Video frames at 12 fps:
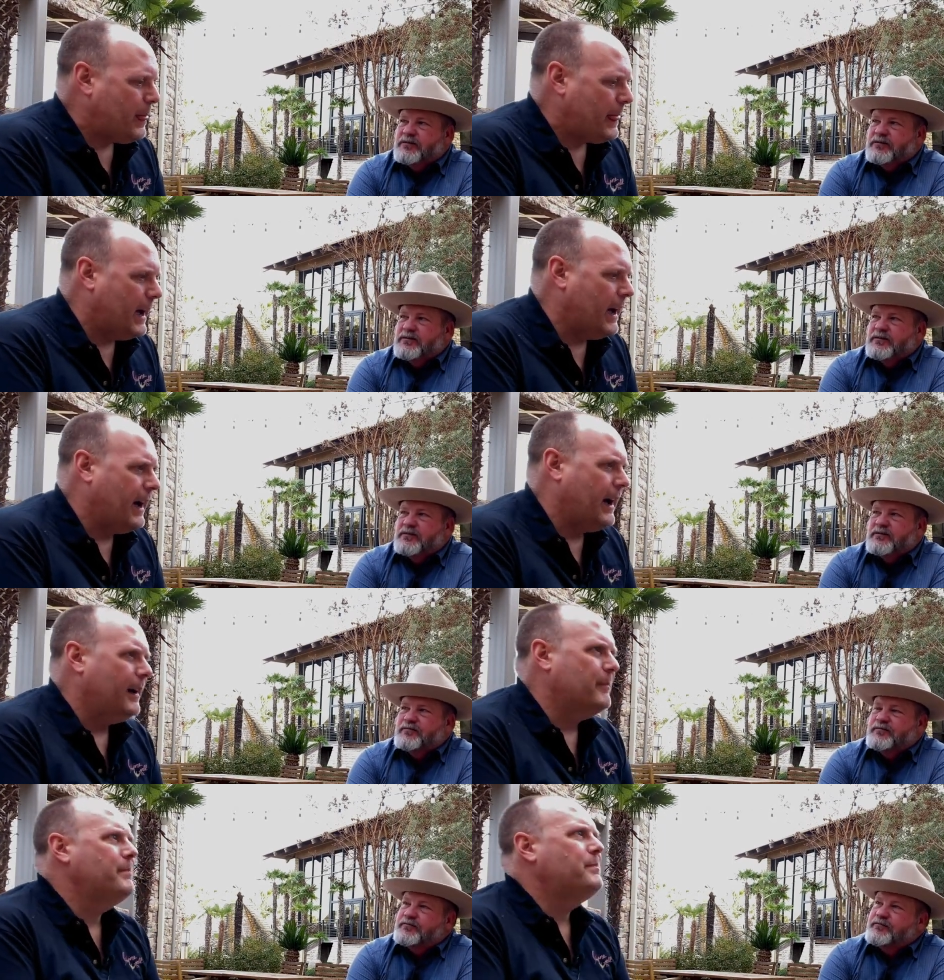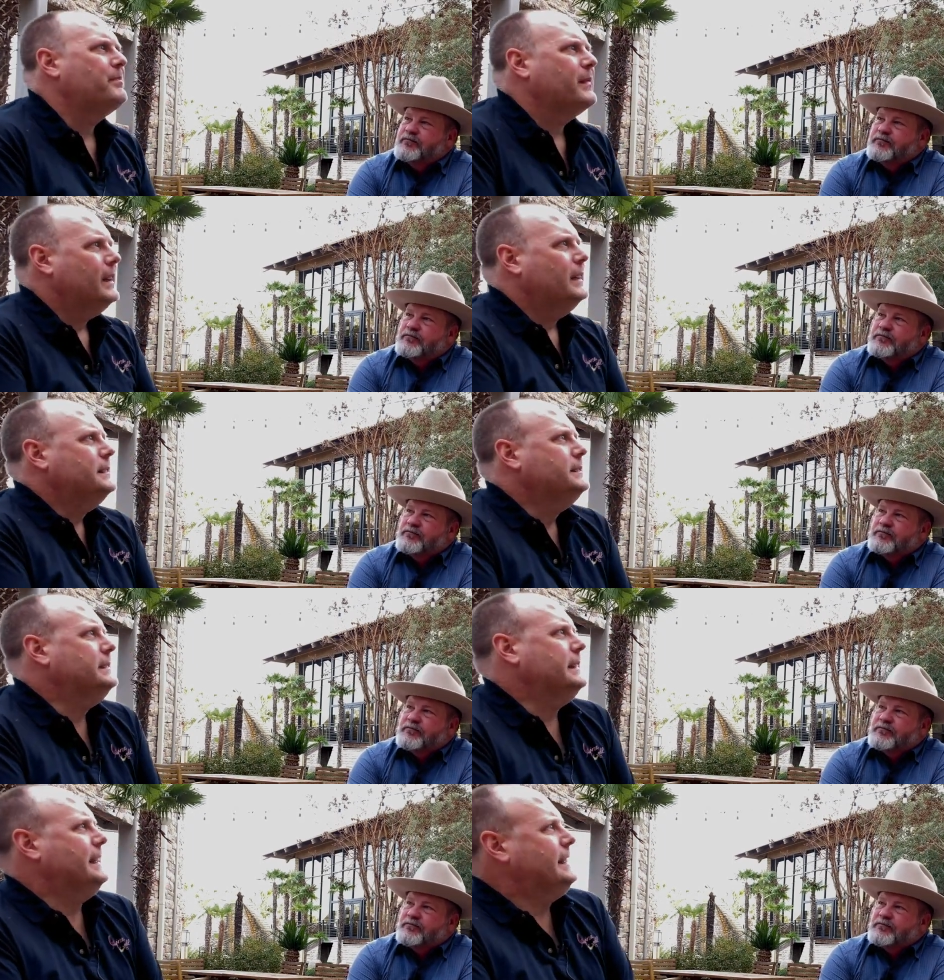Speaker 1: Um,
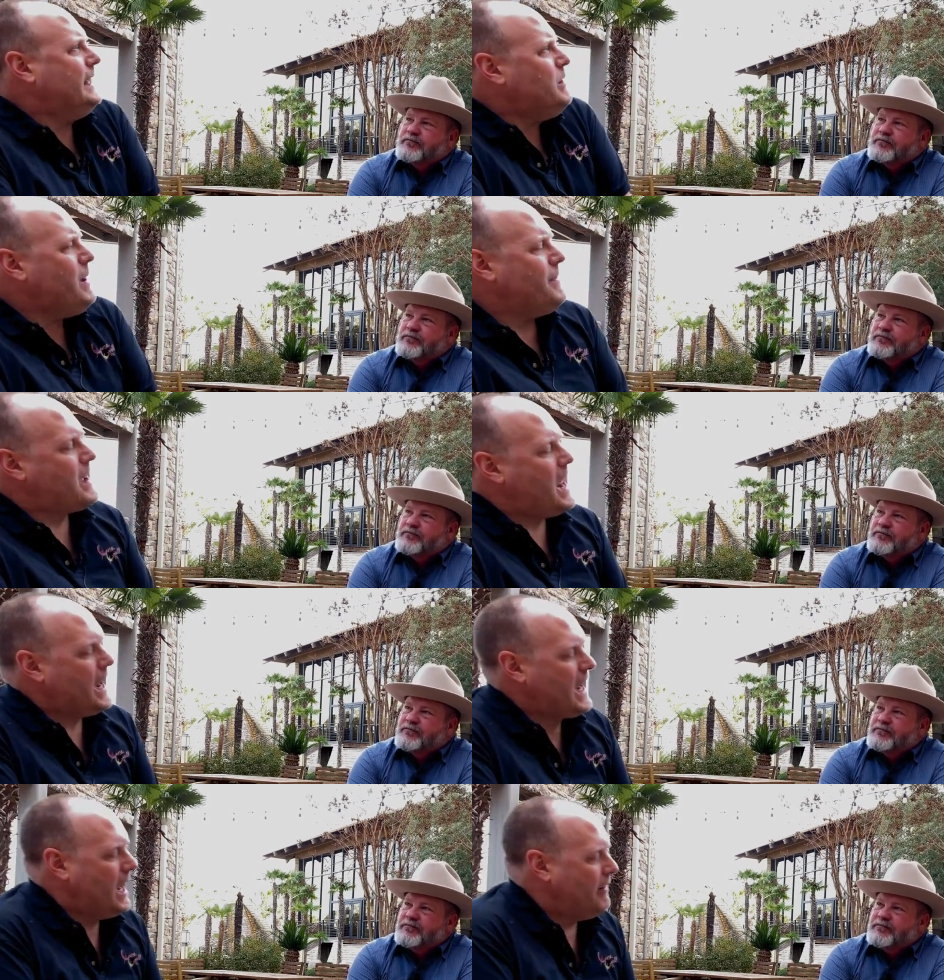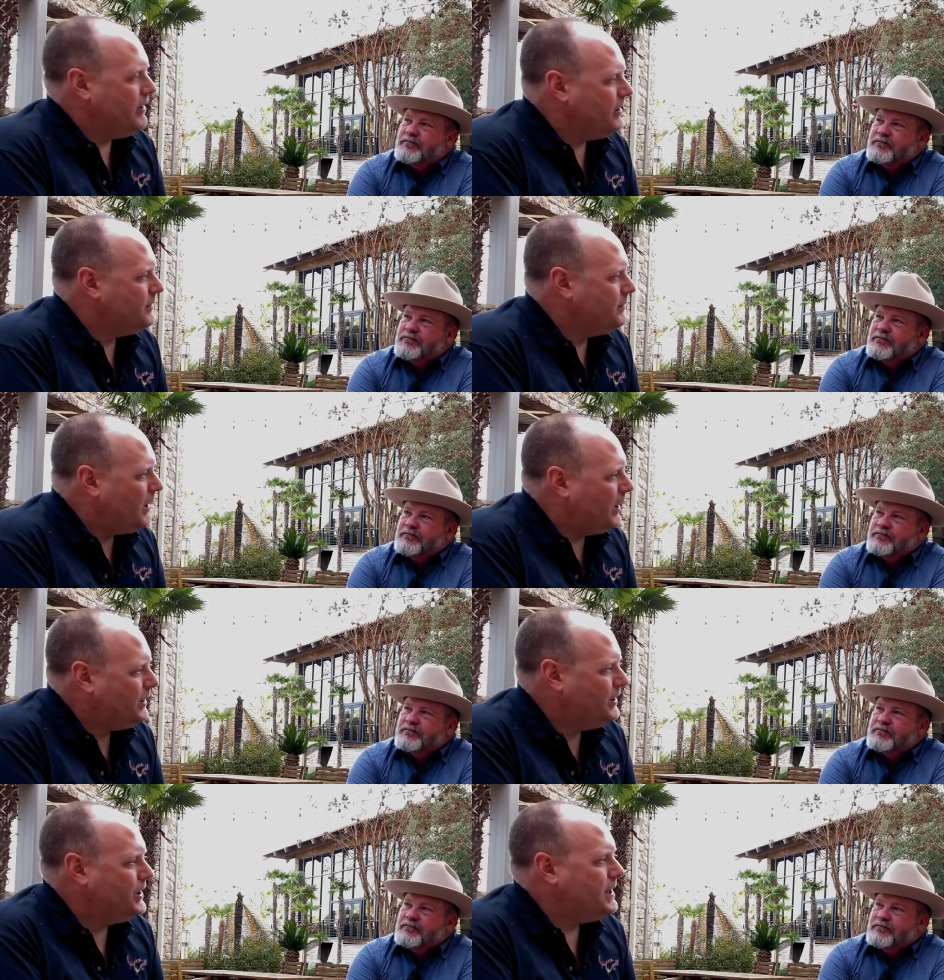think we've kind of covered a
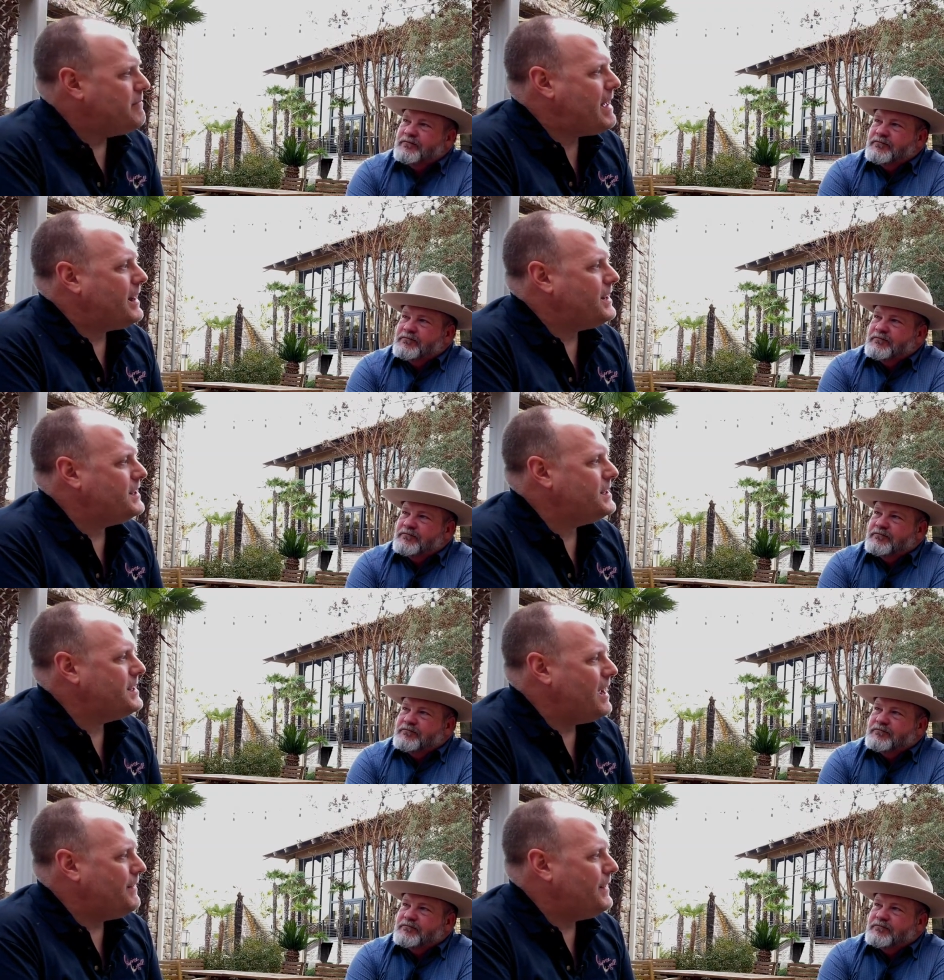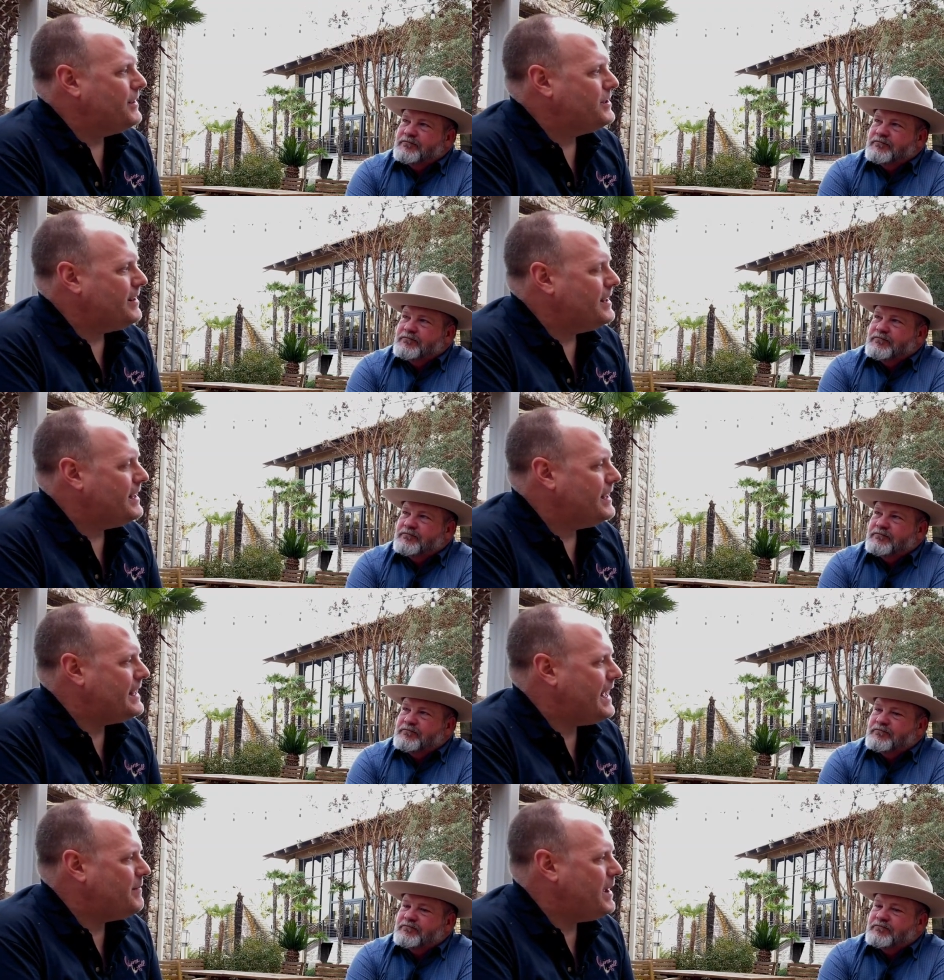good amount of stuff here. Is there anything
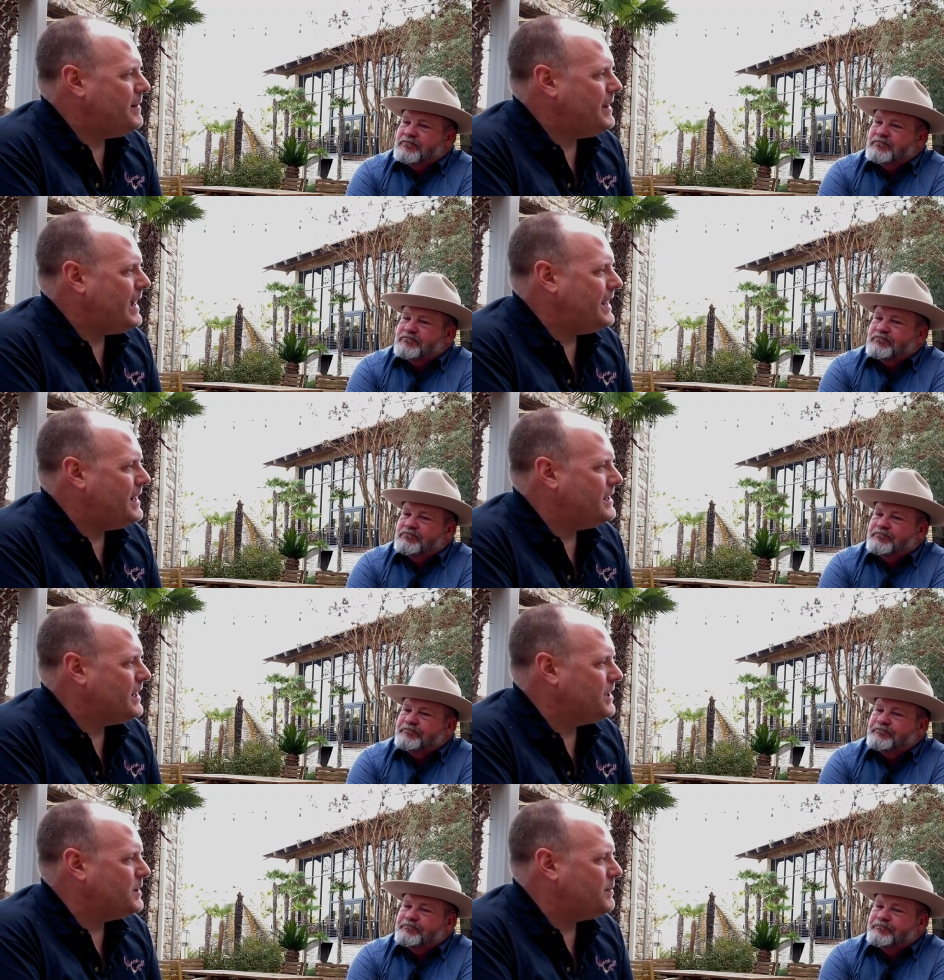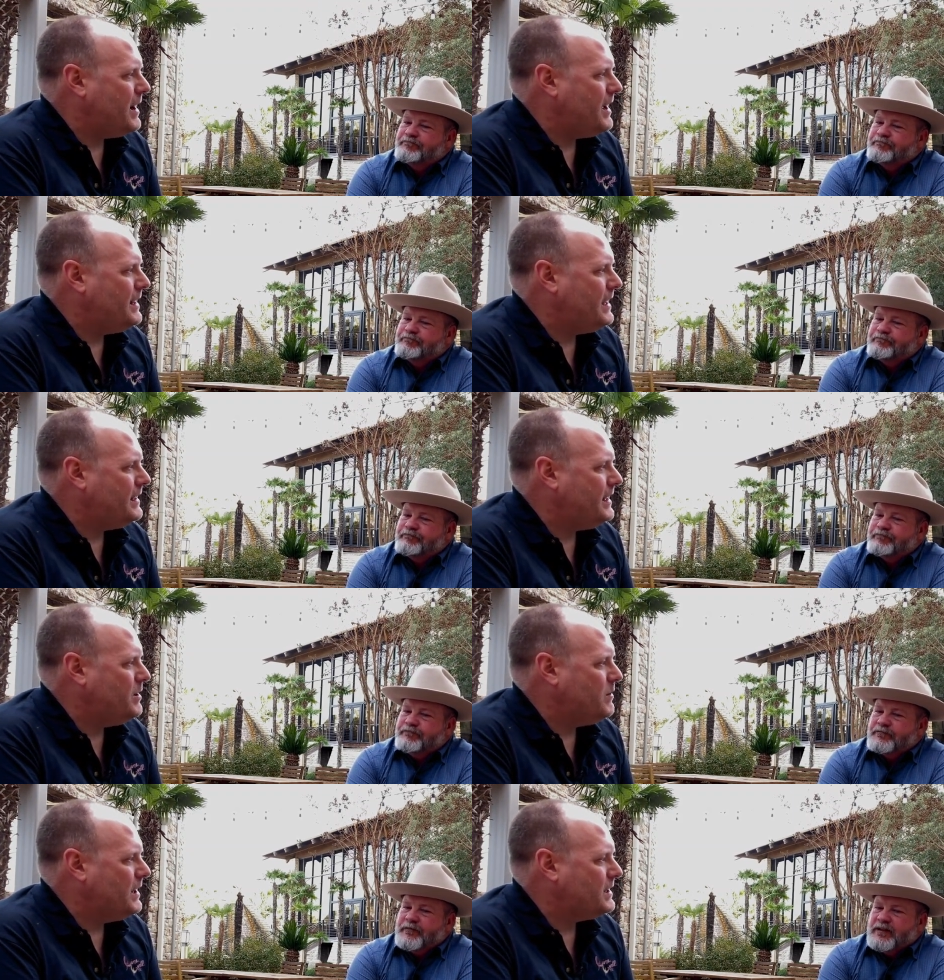that maybe I didn't touch upon that, that
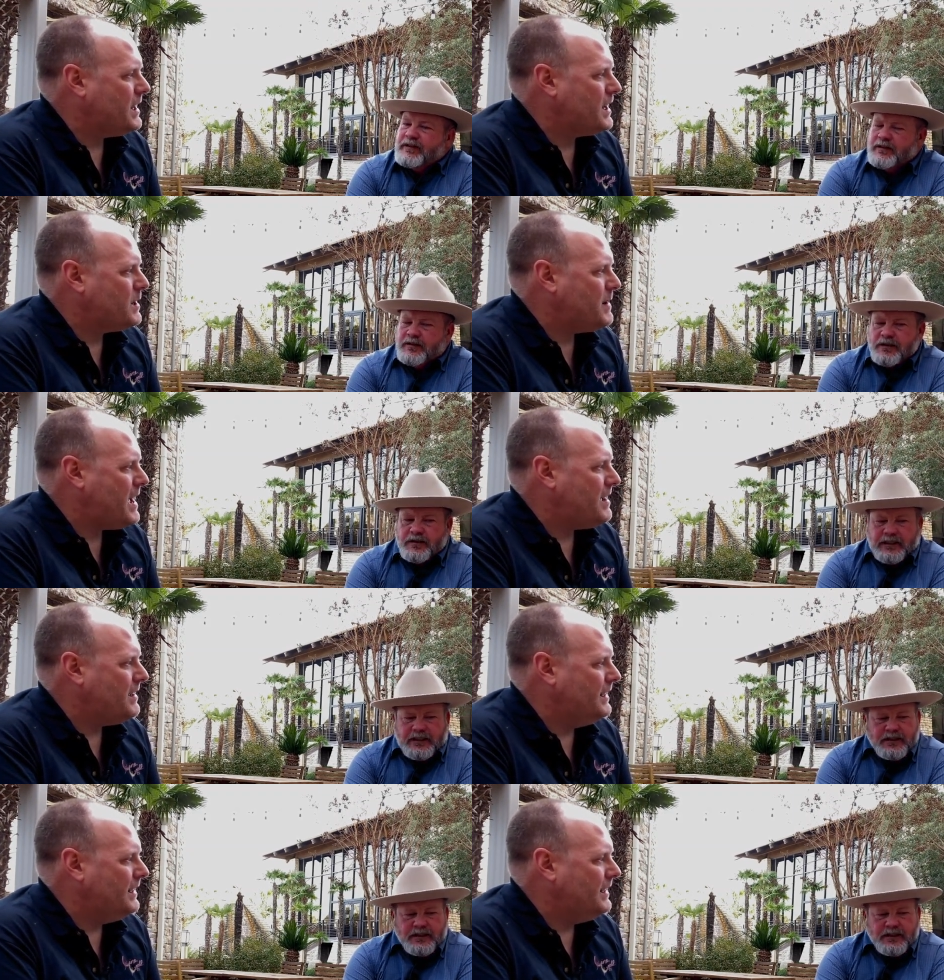you want to talk about?